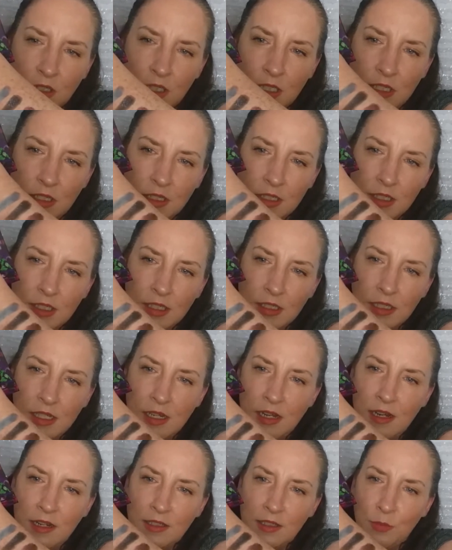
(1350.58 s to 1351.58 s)
See, this
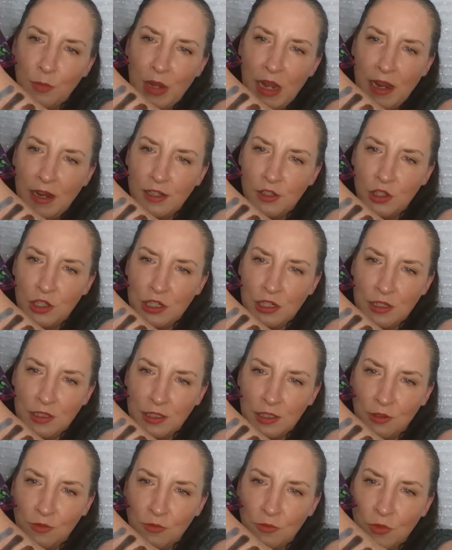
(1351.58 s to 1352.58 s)
isn't as patchy
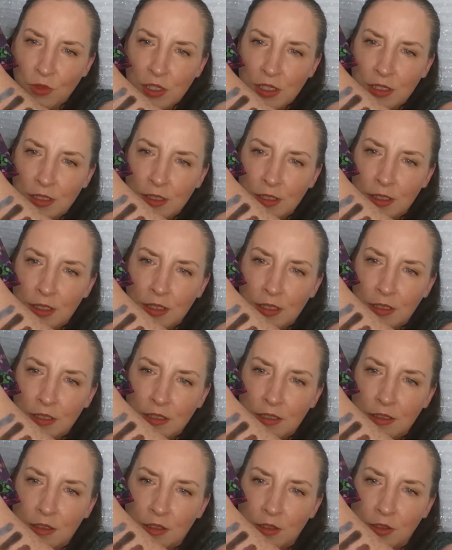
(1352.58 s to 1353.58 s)
as it was
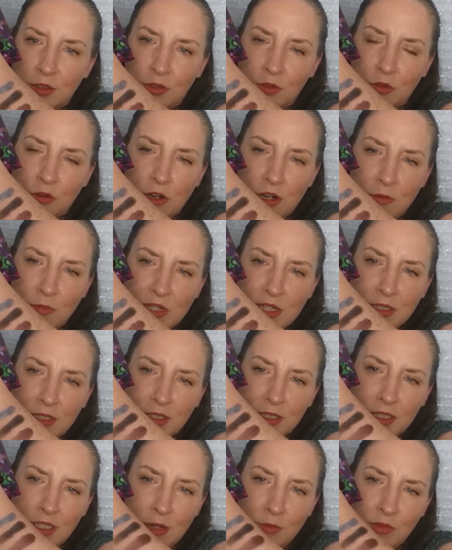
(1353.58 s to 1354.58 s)
in the store. I mean,
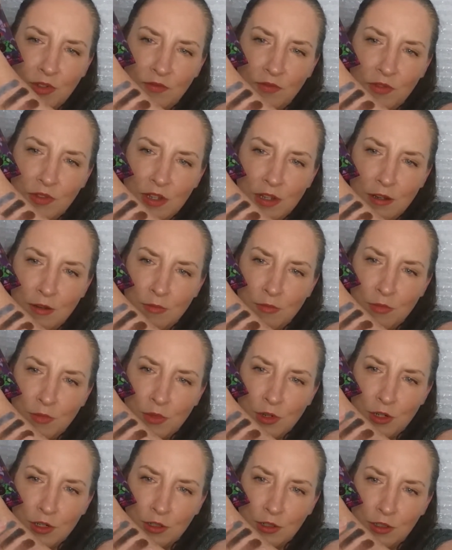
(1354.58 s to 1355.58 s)
some of
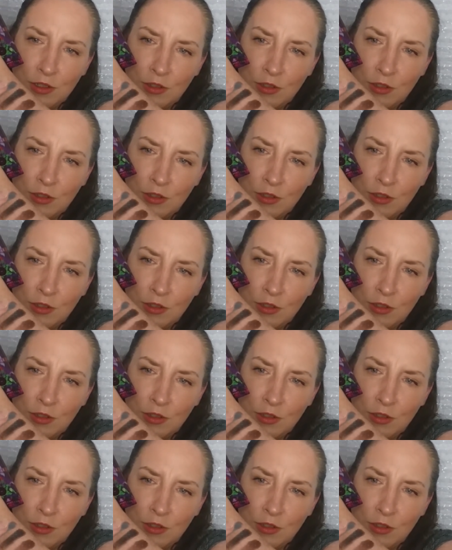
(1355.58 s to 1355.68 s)
them are